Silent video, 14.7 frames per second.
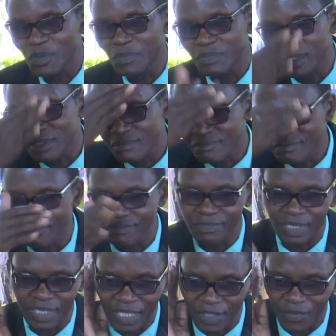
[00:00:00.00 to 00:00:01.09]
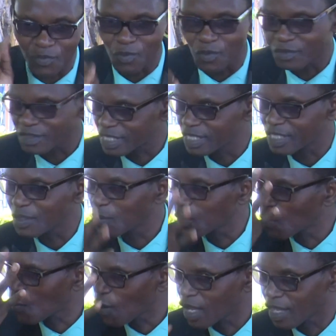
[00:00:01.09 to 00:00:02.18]
marrying a blind
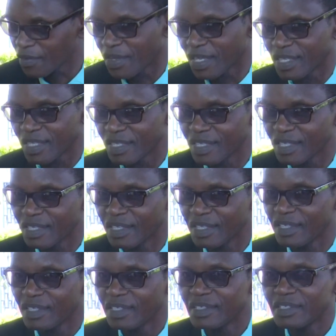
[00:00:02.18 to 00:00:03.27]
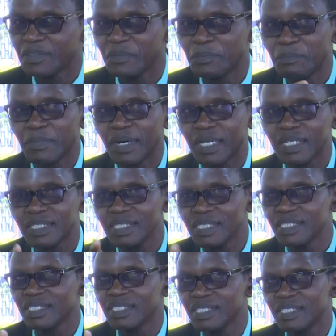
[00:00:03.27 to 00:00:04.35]
person, a disabled person, a deaf
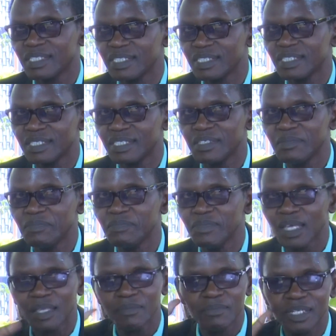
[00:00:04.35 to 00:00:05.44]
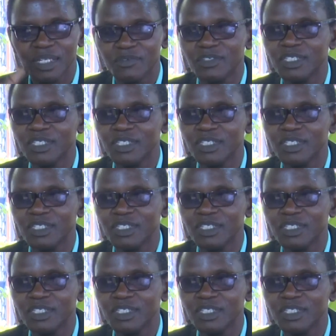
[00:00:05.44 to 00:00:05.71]
person, how?